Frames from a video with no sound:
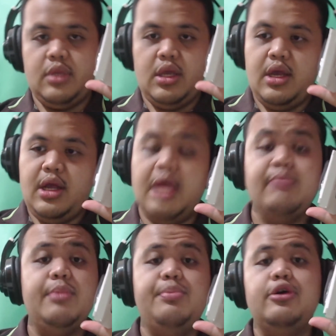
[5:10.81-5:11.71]
let me
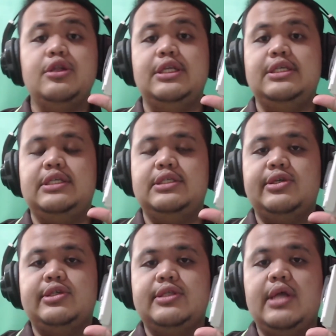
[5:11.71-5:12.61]
put the
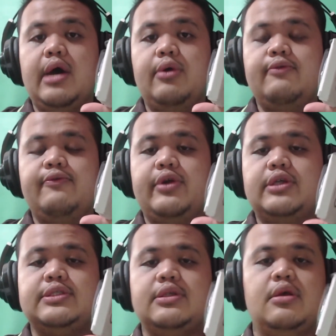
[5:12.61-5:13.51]
scissors down
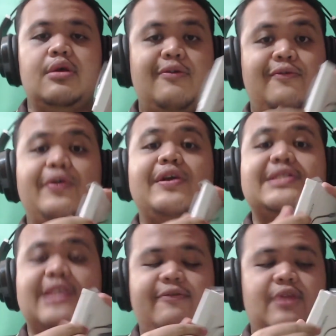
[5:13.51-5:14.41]
first for
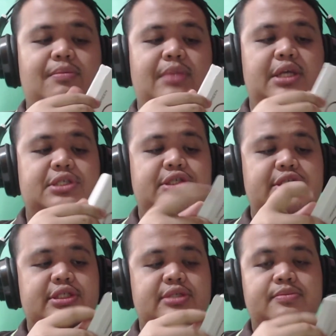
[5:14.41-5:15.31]
safety
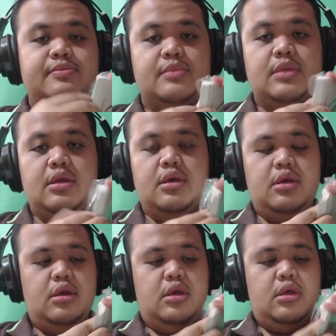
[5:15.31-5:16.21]
measures,
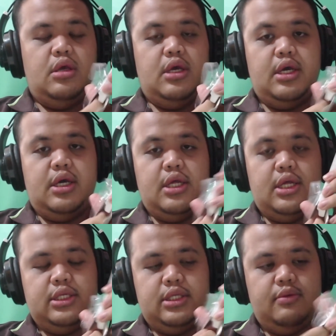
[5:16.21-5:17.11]
and let's
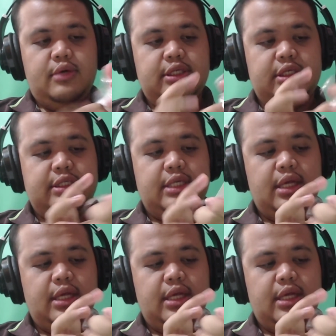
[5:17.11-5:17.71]
see what's inside.